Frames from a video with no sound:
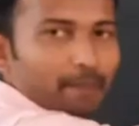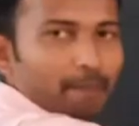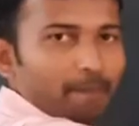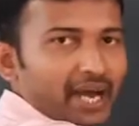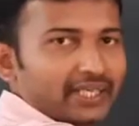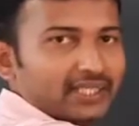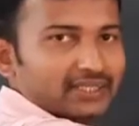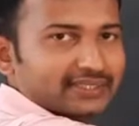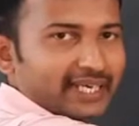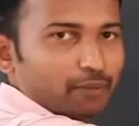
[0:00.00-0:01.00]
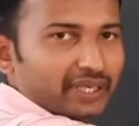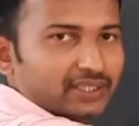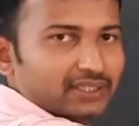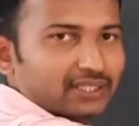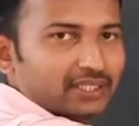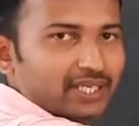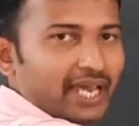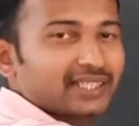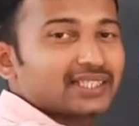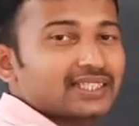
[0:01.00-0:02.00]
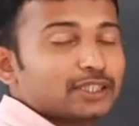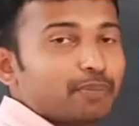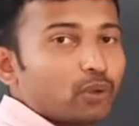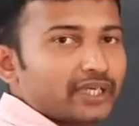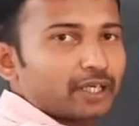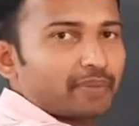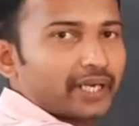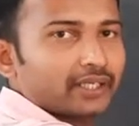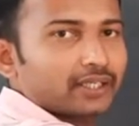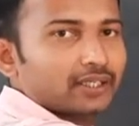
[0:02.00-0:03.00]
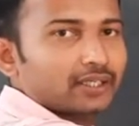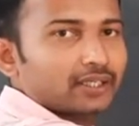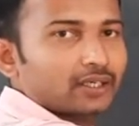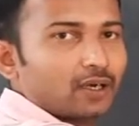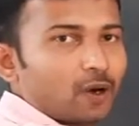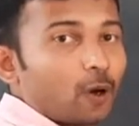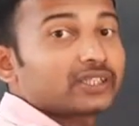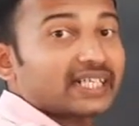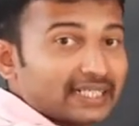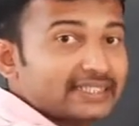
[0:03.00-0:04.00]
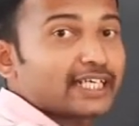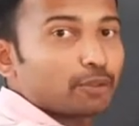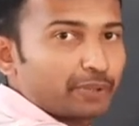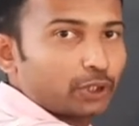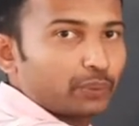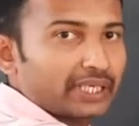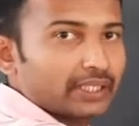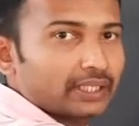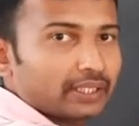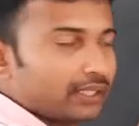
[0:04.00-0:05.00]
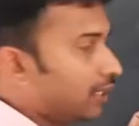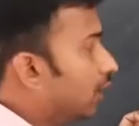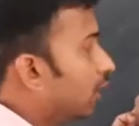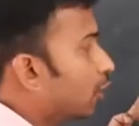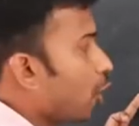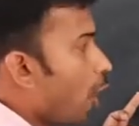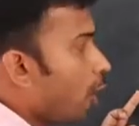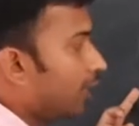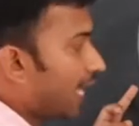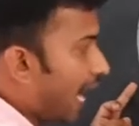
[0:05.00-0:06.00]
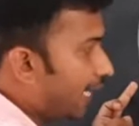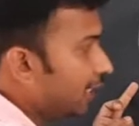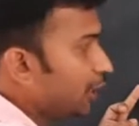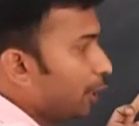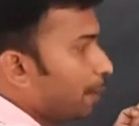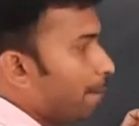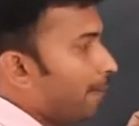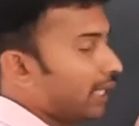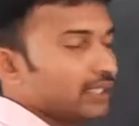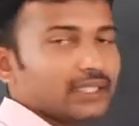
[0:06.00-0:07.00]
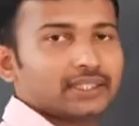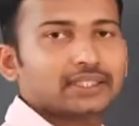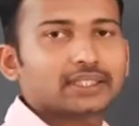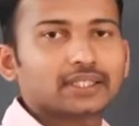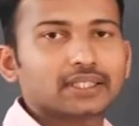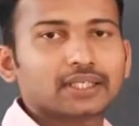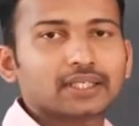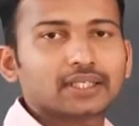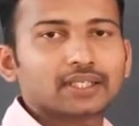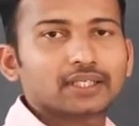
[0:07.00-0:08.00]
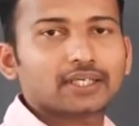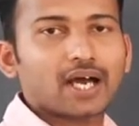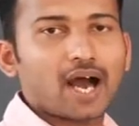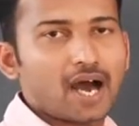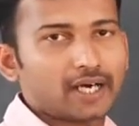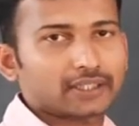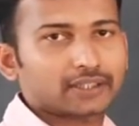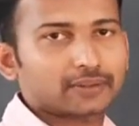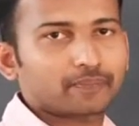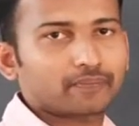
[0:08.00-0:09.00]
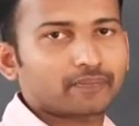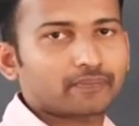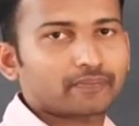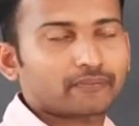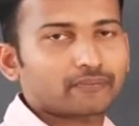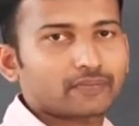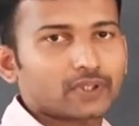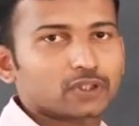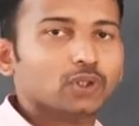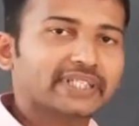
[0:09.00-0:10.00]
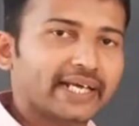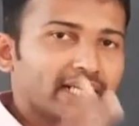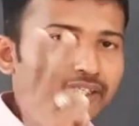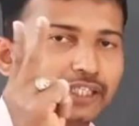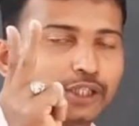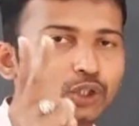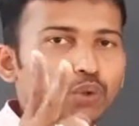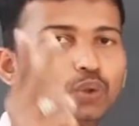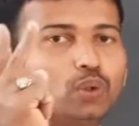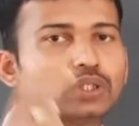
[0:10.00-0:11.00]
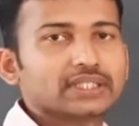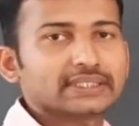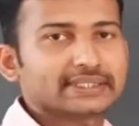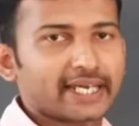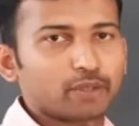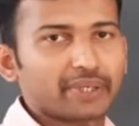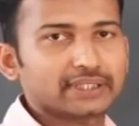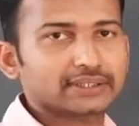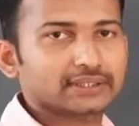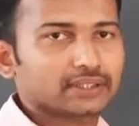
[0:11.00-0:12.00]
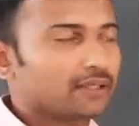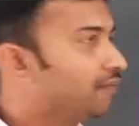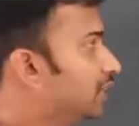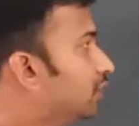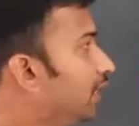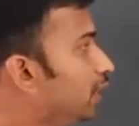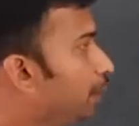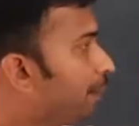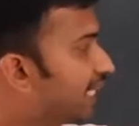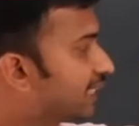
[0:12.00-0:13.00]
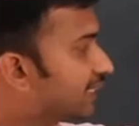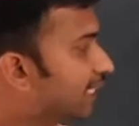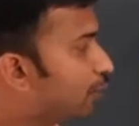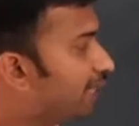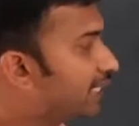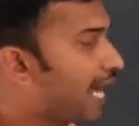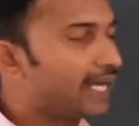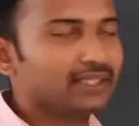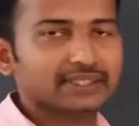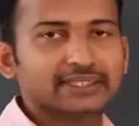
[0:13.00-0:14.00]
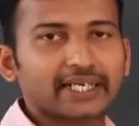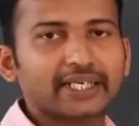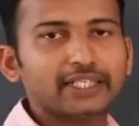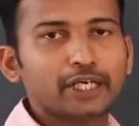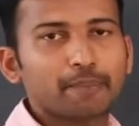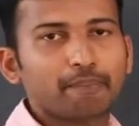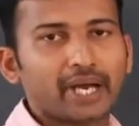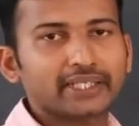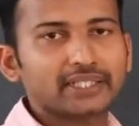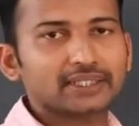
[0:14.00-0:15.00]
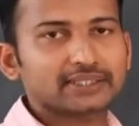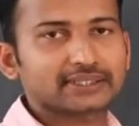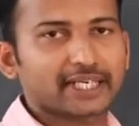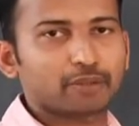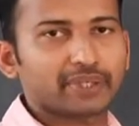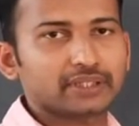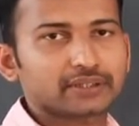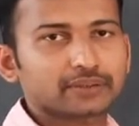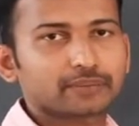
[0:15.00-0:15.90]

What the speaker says: minor segment, and it is bounded by or the region between chord and minor arc. So, there are two segments. First one, major segment, and second, minor segment.